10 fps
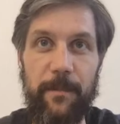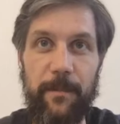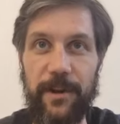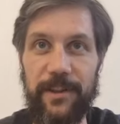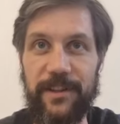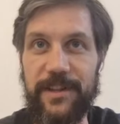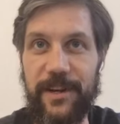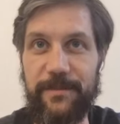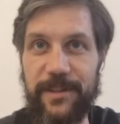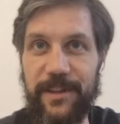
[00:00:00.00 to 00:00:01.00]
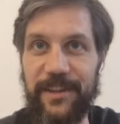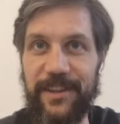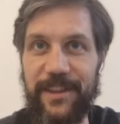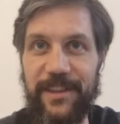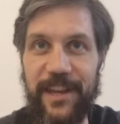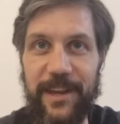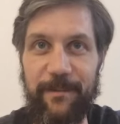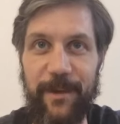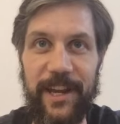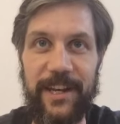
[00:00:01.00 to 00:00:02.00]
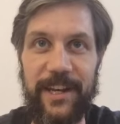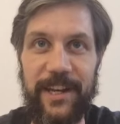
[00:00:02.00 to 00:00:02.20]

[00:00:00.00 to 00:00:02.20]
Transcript: put in the times that they can make.